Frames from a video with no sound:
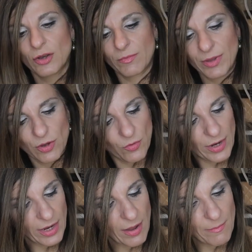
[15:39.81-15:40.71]
going to be
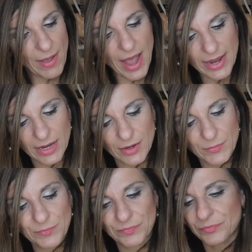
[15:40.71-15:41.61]
going back.
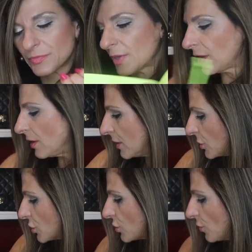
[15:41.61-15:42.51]

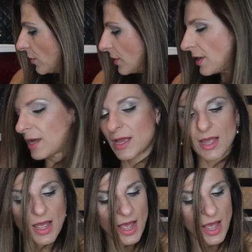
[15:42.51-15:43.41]
So
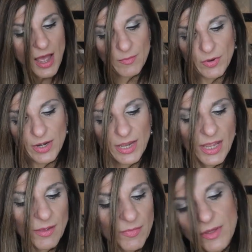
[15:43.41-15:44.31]
I'm going to
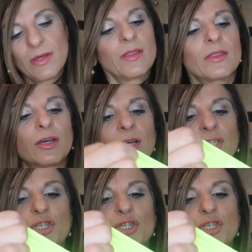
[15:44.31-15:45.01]
keep the